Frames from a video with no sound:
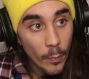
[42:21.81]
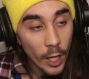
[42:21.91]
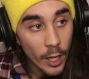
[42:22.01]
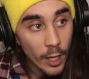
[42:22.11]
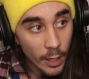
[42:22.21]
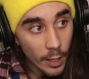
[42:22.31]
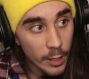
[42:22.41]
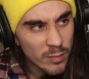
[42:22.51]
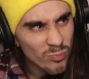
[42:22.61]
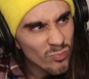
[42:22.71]

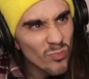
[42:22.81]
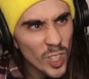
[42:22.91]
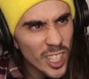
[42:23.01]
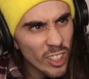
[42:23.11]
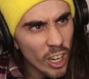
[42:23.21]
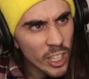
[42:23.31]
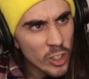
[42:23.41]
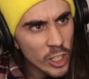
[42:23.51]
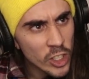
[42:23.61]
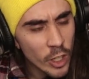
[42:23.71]
Was it a Tonka
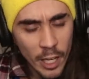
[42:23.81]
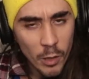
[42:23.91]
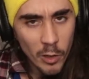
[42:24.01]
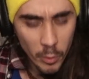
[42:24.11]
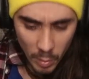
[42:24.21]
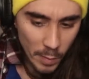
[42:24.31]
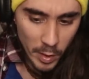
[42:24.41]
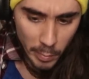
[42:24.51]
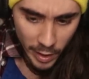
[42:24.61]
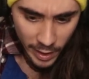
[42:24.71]
truck show? I don't really
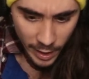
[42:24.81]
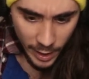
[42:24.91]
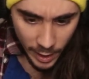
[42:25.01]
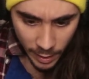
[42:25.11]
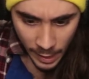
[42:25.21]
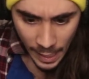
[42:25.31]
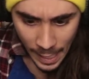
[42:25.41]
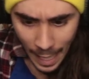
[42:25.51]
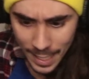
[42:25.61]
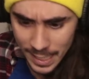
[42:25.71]
remember, but
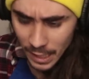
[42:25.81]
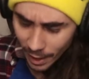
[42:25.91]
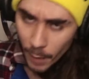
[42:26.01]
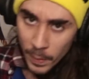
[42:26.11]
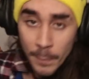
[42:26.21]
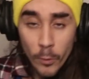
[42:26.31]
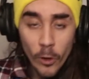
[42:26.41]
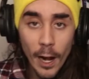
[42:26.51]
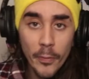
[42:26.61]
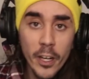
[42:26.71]
I see a lot of people
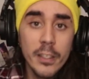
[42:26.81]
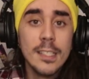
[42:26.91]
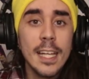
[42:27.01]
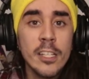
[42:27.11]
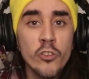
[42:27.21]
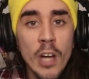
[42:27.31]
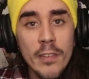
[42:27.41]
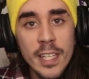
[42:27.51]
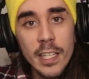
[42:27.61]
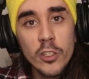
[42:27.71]
out there these days
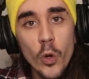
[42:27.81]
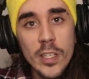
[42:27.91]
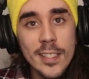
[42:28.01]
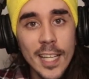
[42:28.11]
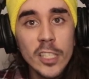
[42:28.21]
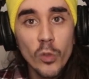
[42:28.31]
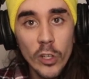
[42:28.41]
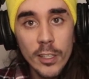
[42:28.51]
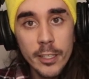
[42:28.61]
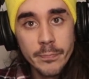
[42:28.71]
gravitating towards sex
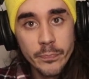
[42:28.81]
work.